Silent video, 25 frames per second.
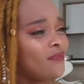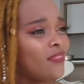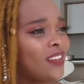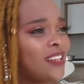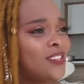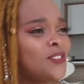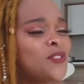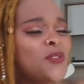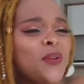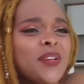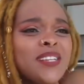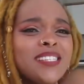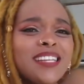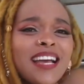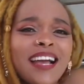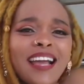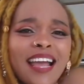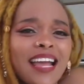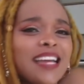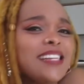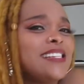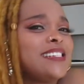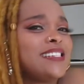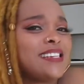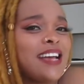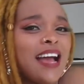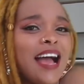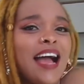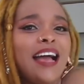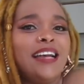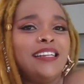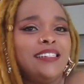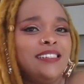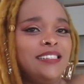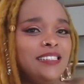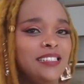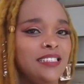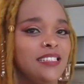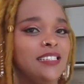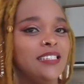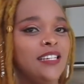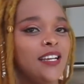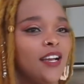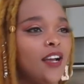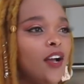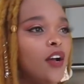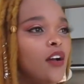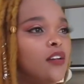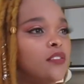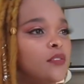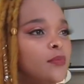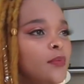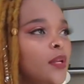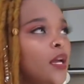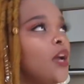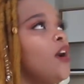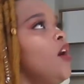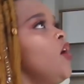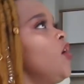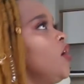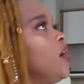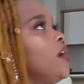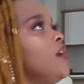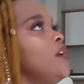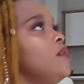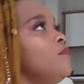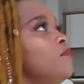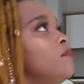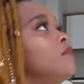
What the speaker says: So he's again, Jani, because I'm like, okay.